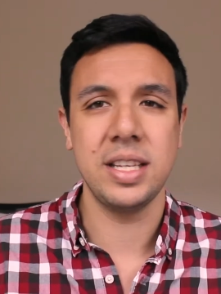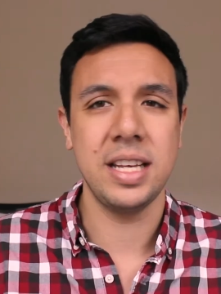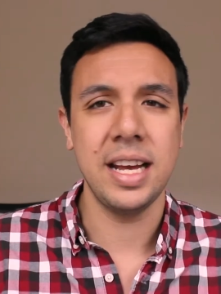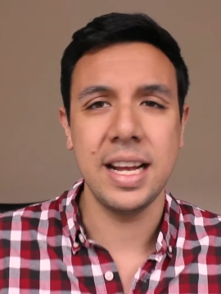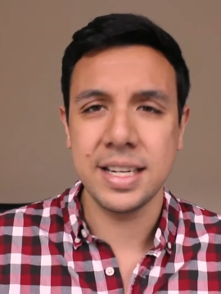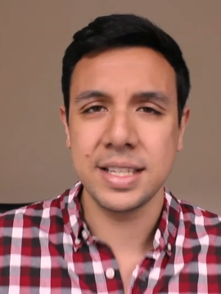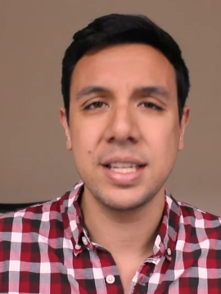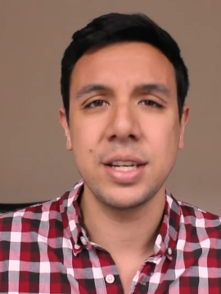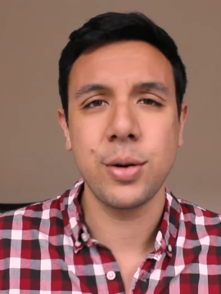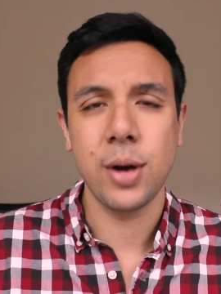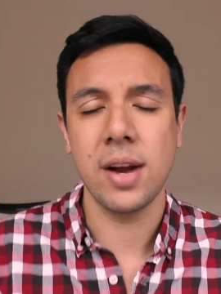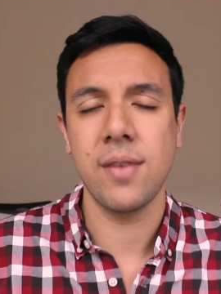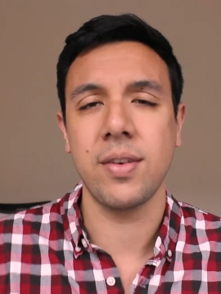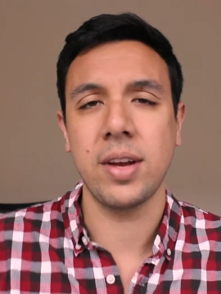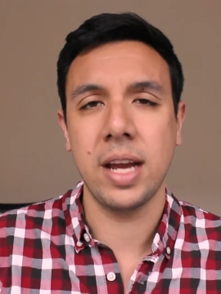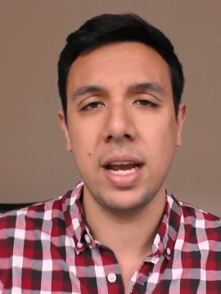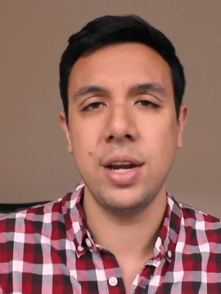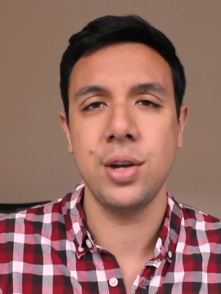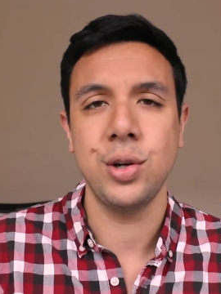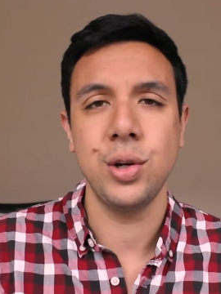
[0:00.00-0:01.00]
The instant
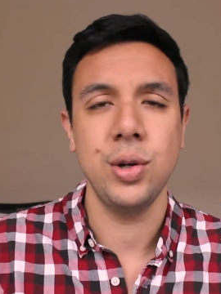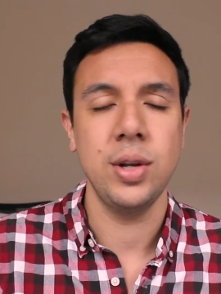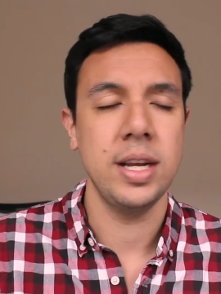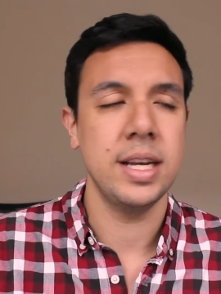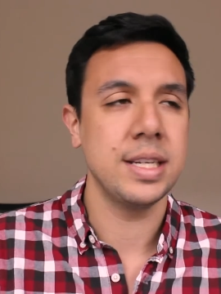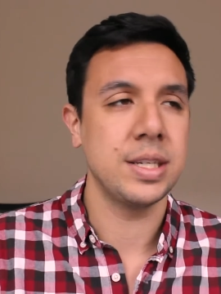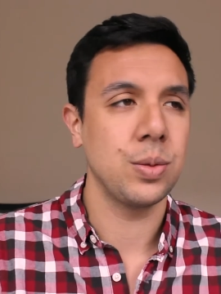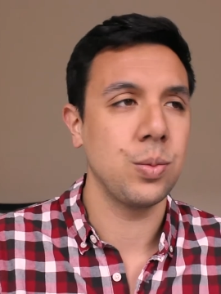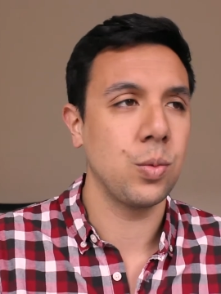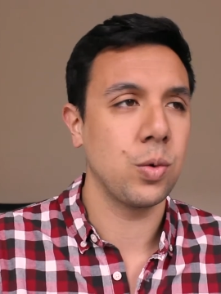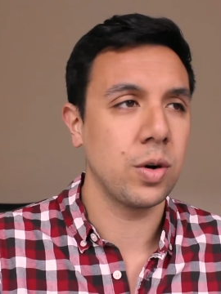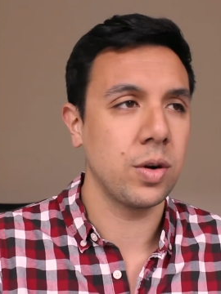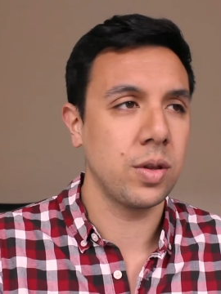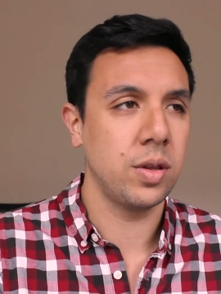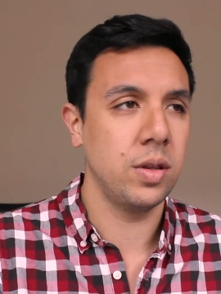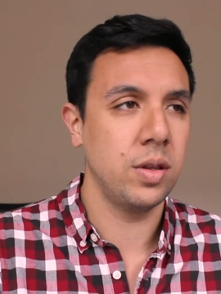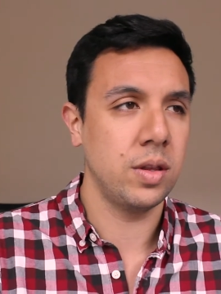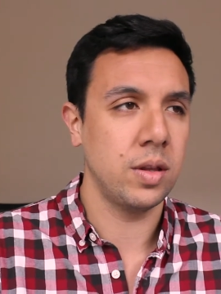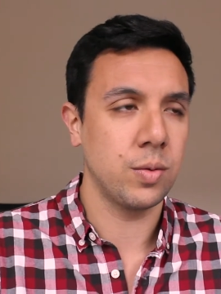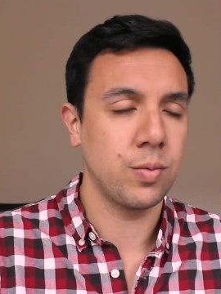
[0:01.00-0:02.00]
gratification isn't
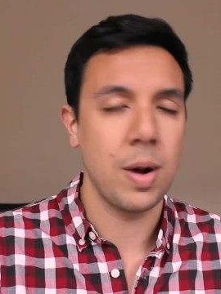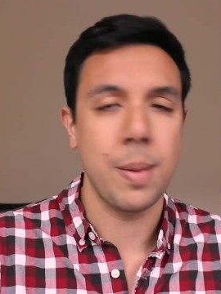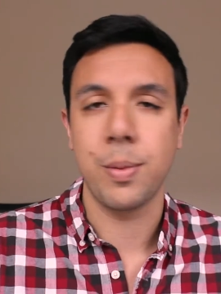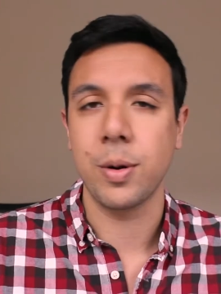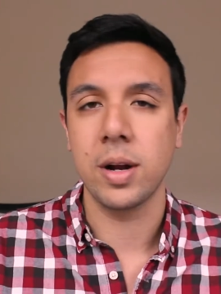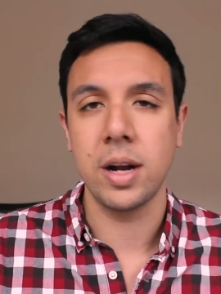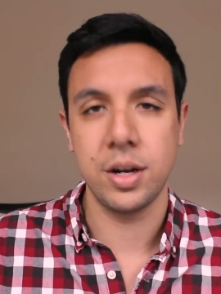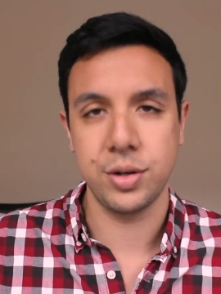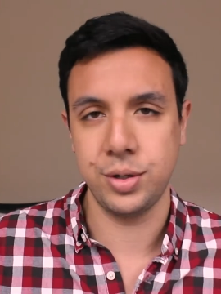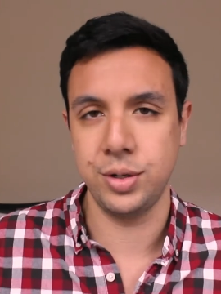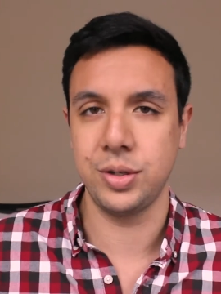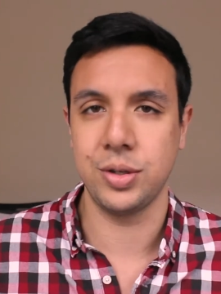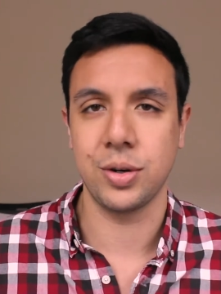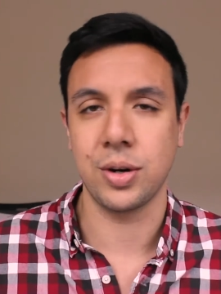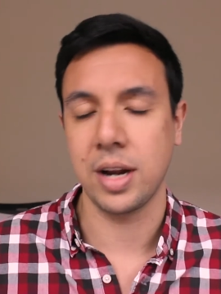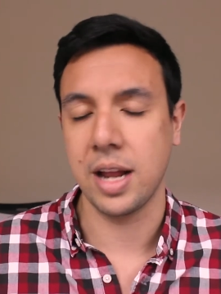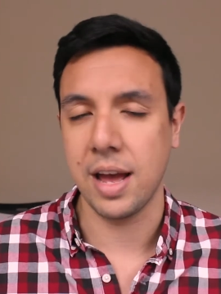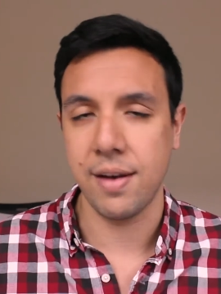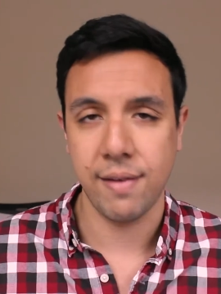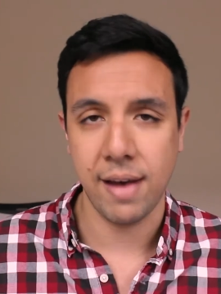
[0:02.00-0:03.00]
worth the repercussions you're
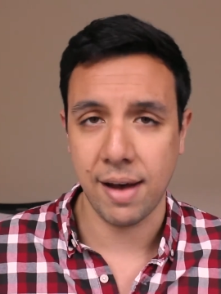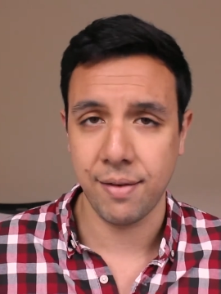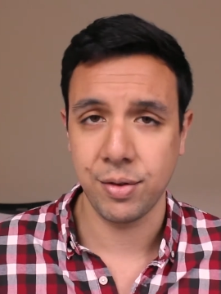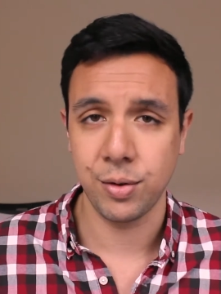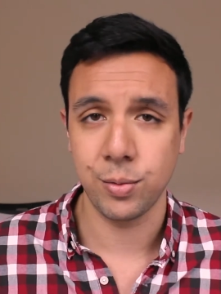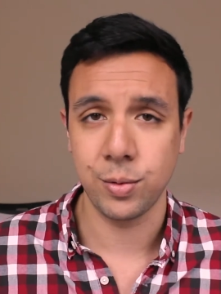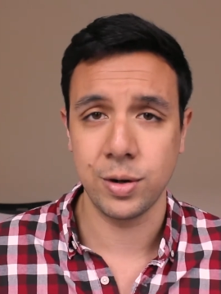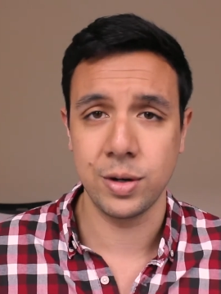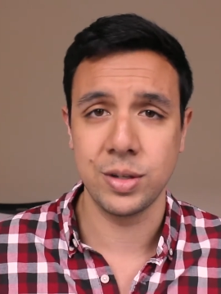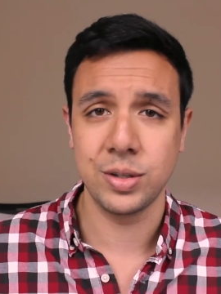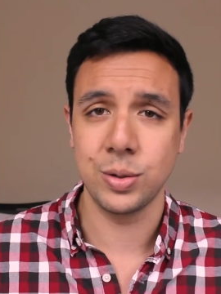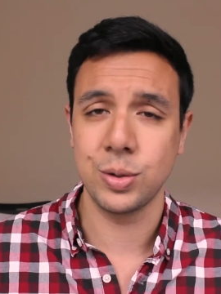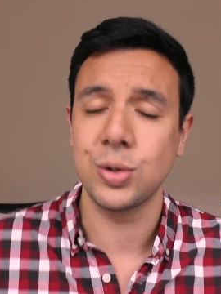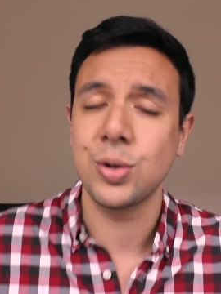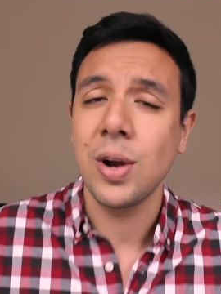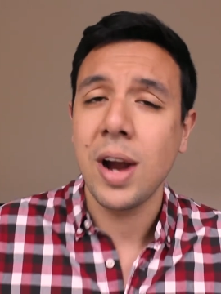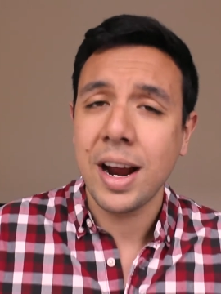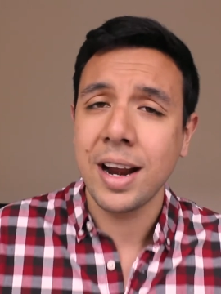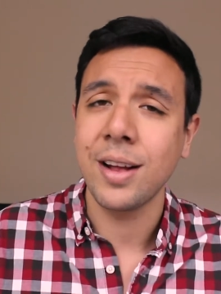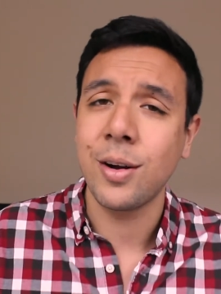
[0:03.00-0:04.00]
gonna have afterwards, so
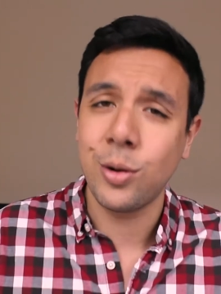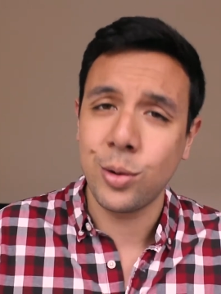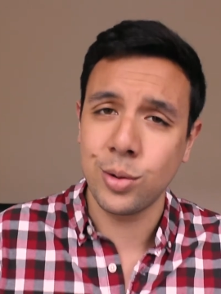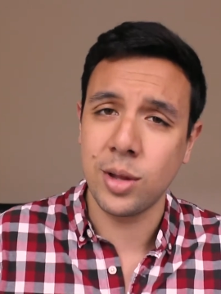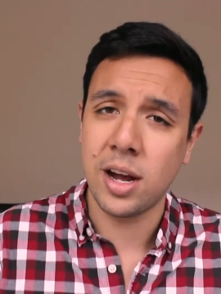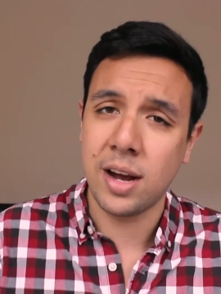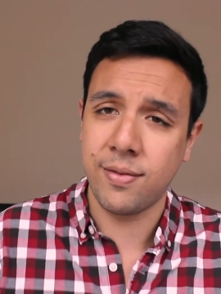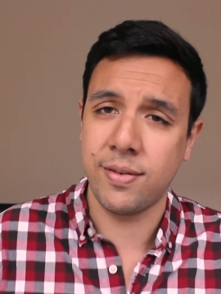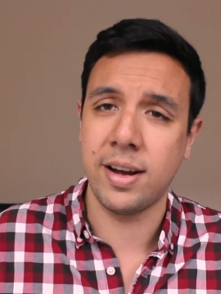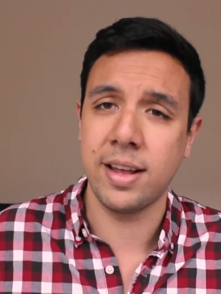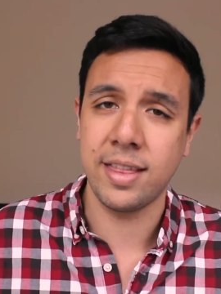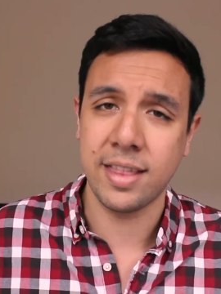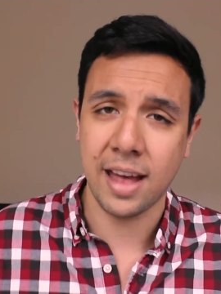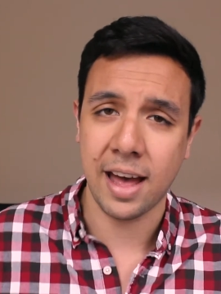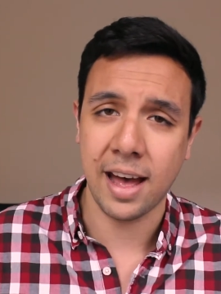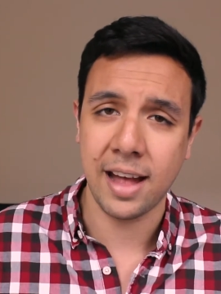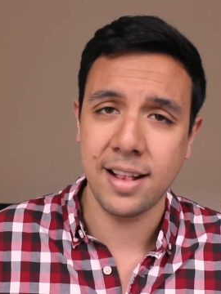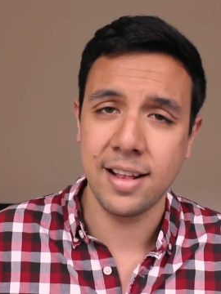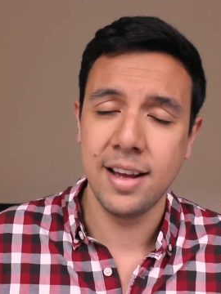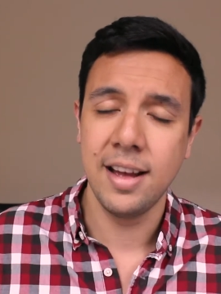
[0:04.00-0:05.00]
try to hold off on
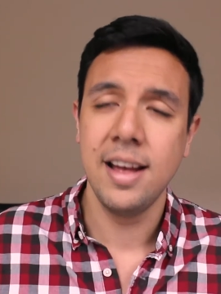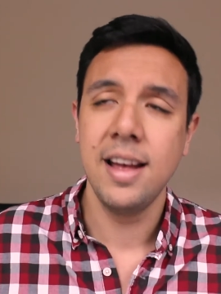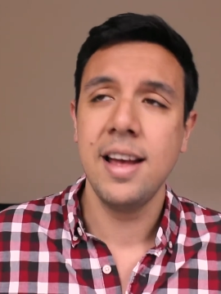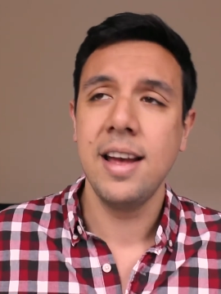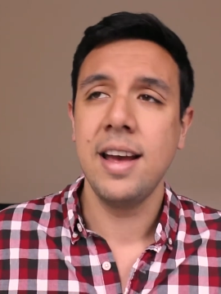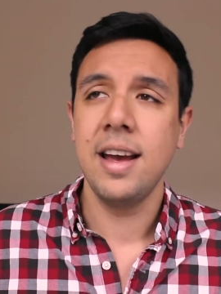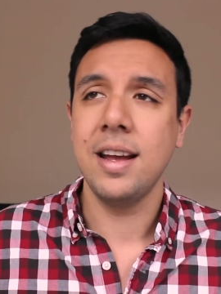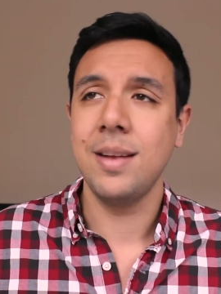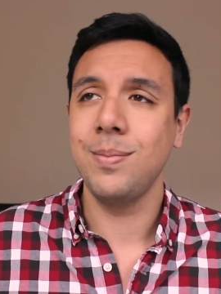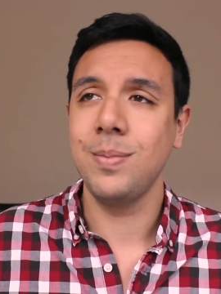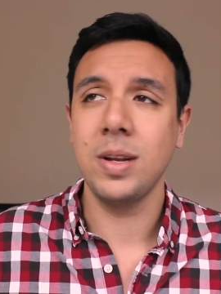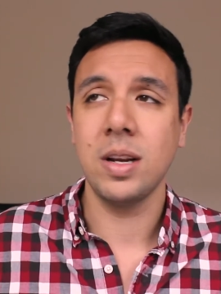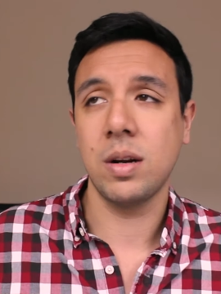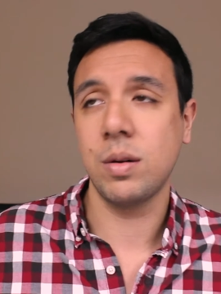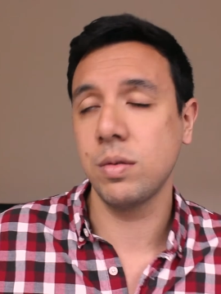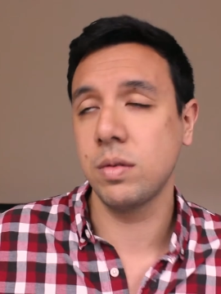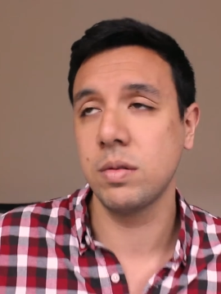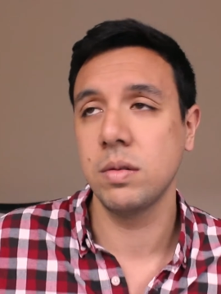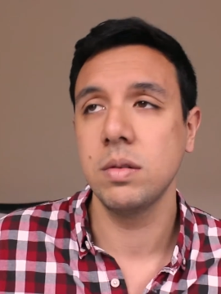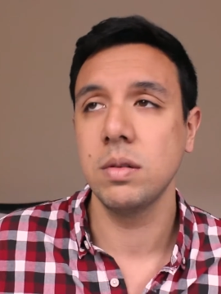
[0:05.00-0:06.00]
that. And
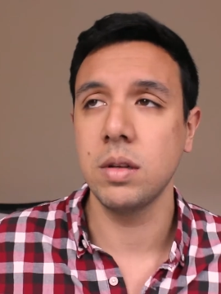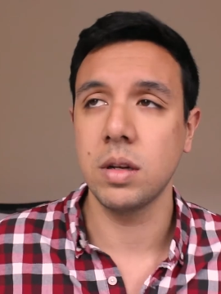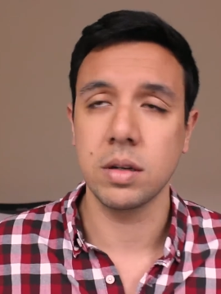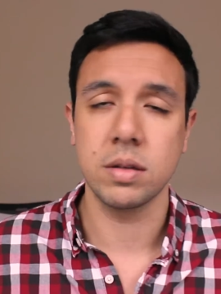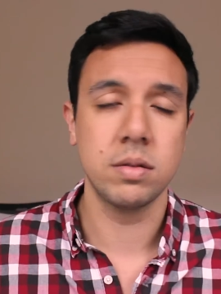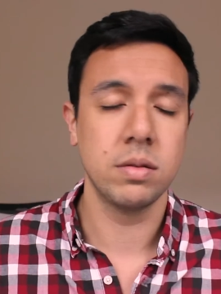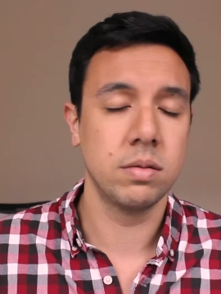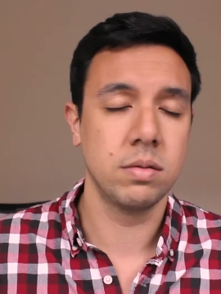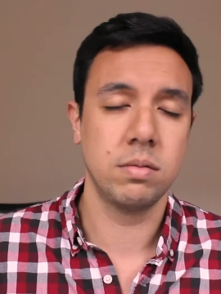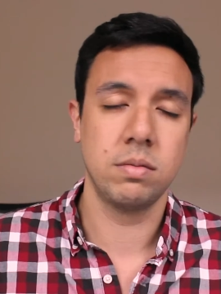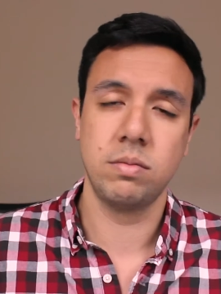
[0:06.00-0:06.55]
look,